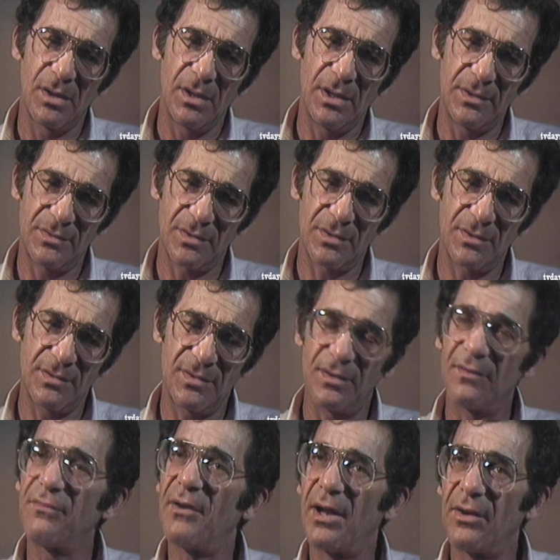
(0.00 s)
it took her till
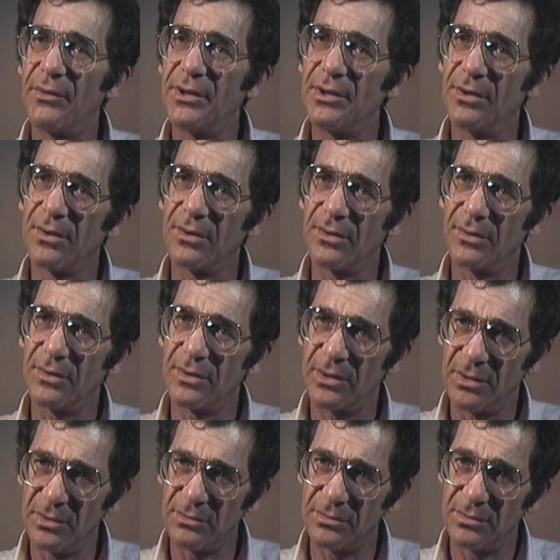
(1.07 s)
the following year and
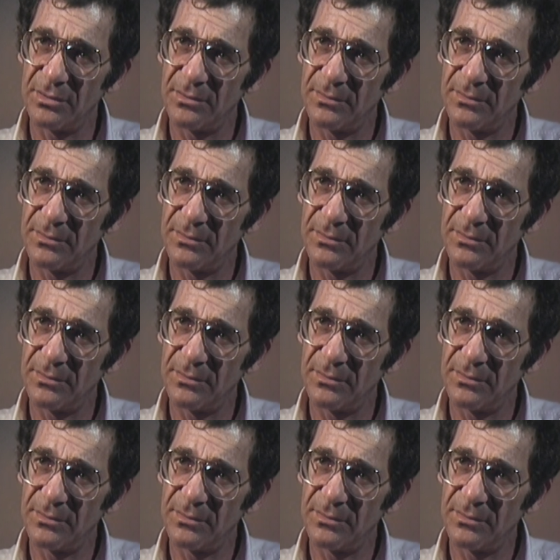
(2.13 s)
Klute